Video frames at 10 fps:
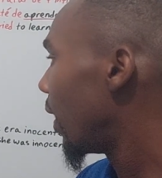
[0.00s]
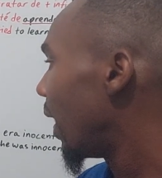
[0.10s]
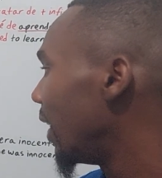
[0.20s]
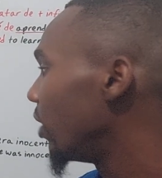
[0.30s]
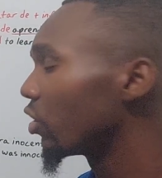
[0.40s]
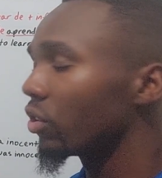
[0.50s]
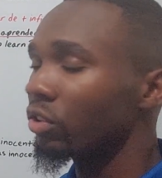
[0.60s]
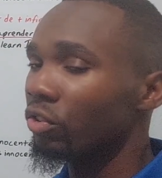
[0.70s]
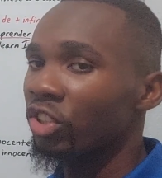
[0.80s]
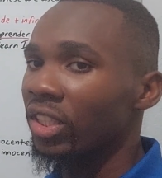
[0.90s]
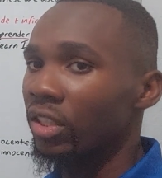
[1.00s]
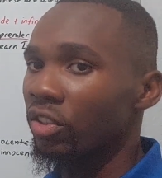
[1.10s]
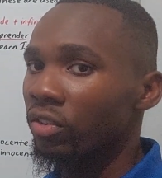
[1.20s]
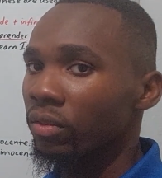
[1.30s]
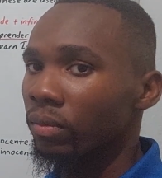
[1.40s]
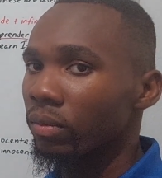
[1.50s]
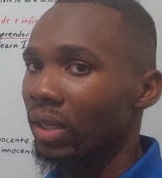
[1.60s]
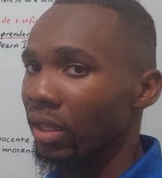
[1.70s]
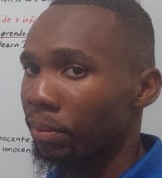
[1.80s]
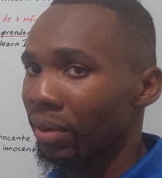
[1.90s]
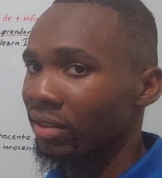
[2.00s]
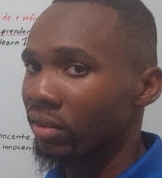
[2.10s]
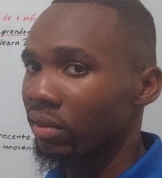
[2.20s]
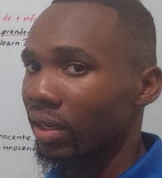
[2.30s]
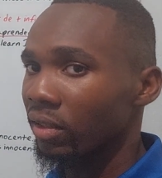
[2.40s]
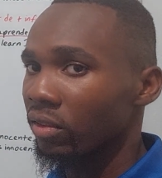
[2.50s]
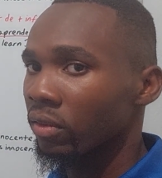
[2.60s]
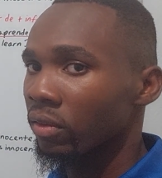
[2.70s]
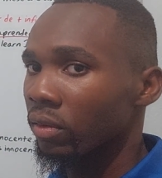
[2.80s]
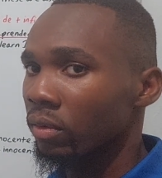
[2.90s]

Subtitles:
an internal change in the present tense.